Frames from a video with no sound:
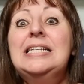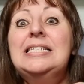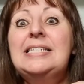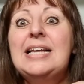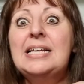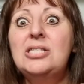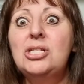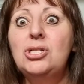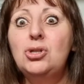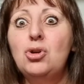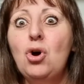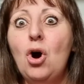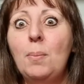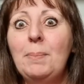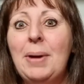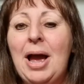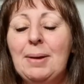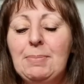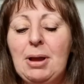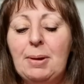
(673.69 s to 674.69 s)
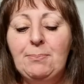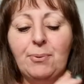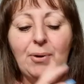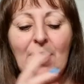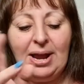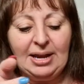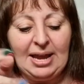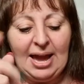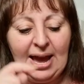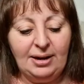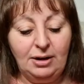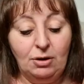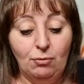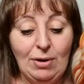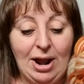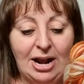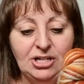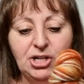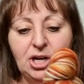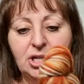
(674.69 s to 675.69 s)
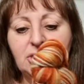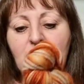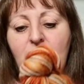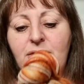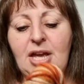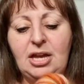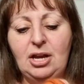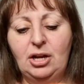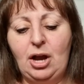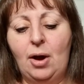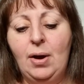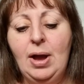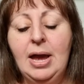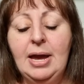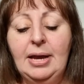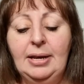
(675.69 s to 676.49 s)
does not make me break out in a rash. So there you go.